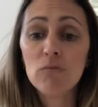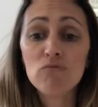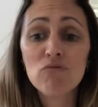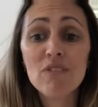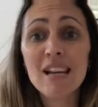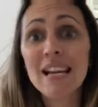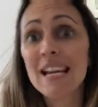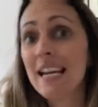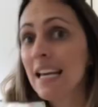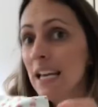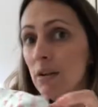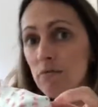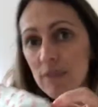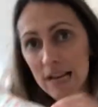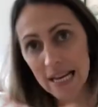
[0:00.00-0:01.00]

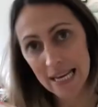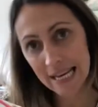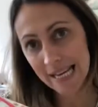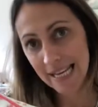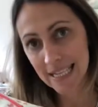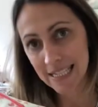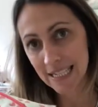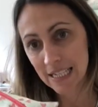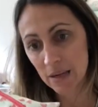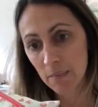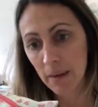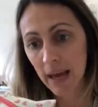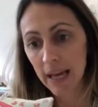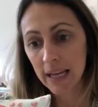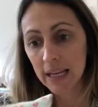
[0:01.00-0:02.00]
Really, really easy to
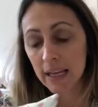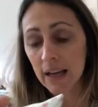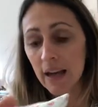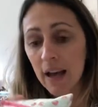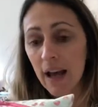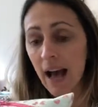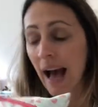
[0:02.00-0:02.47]
make